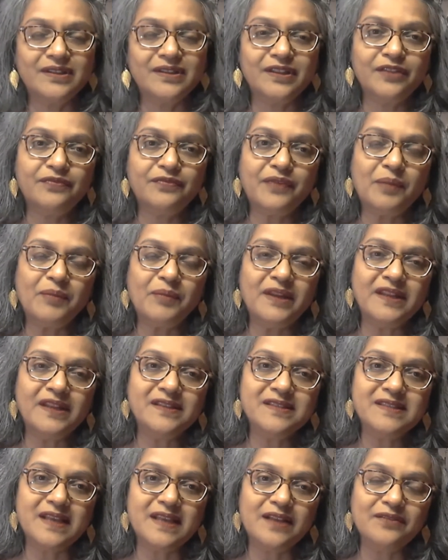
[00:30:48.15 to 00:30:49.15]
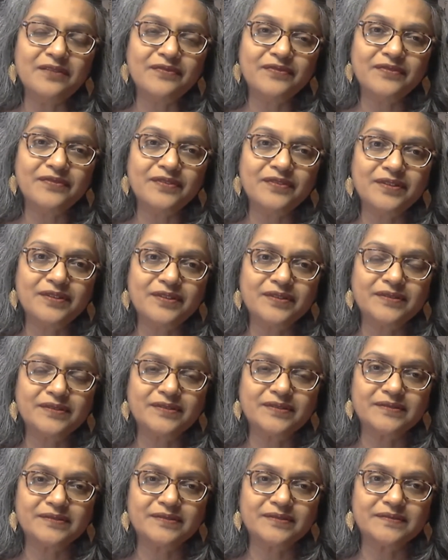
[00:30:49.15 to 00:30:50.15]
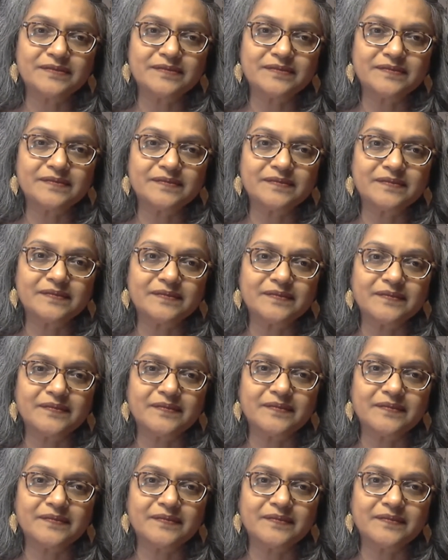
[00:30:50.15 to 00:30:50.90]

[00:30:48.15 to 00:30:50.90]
the feminine self. Yes.